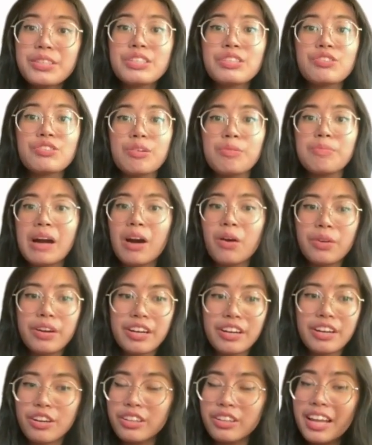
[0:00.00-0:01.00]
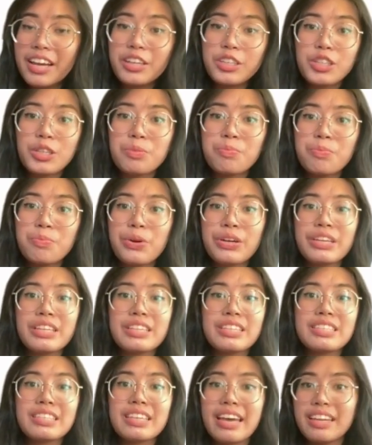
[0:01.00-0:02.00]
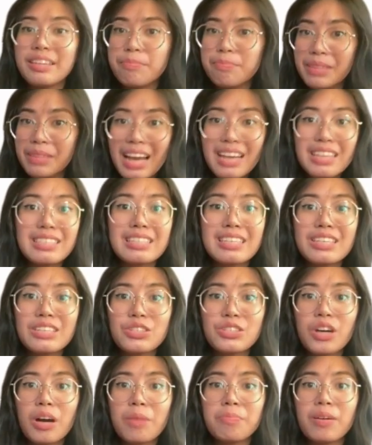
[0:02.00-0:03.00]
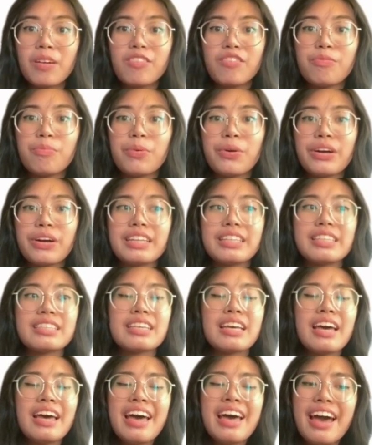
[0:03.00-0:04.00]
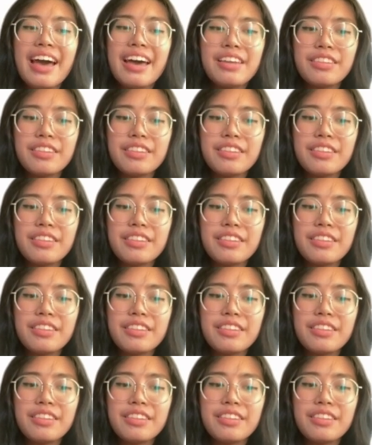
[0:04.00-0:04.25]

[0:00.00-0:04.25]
from our collection points and plastic drop-off points, and